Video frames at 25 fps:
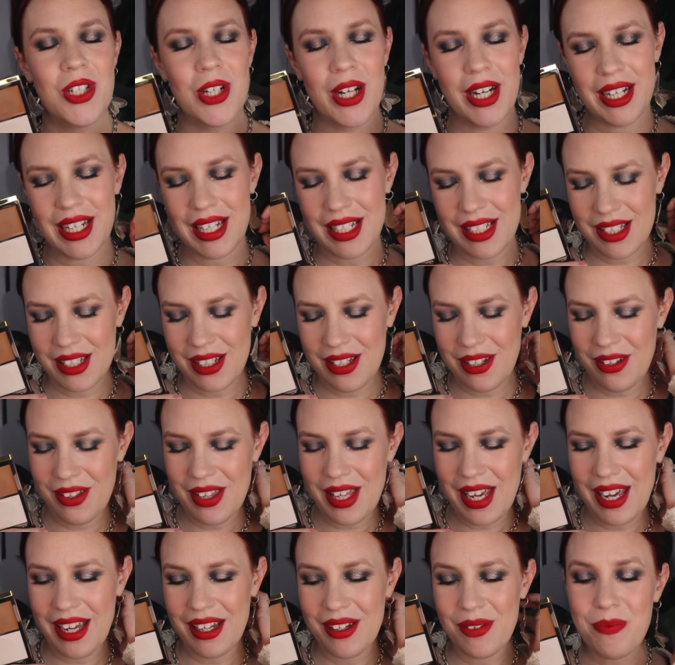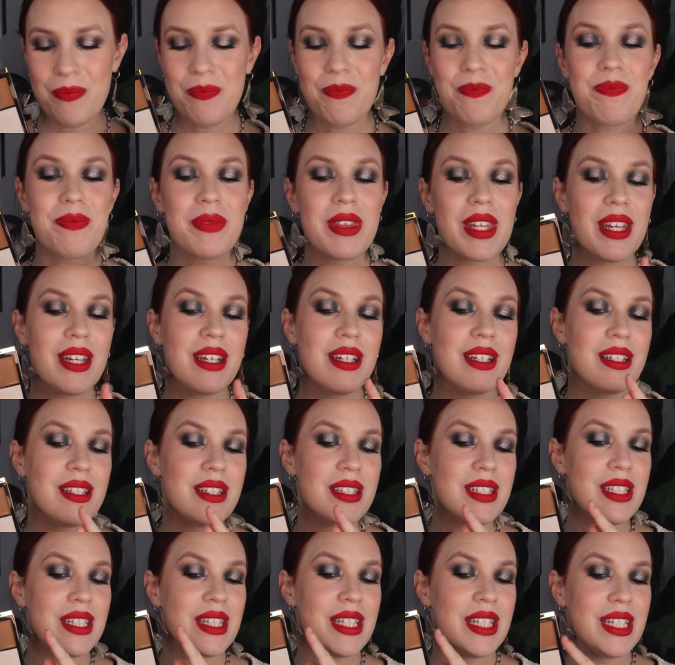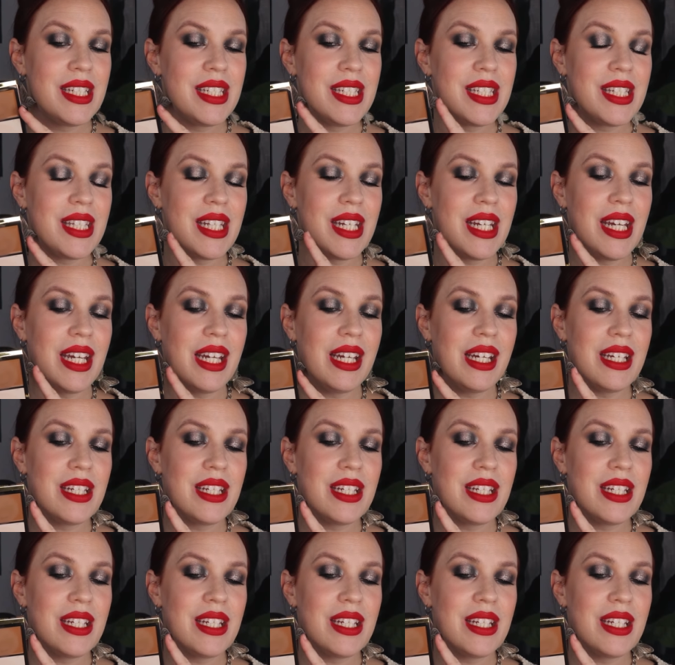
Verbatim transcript: Try not to do that. This thing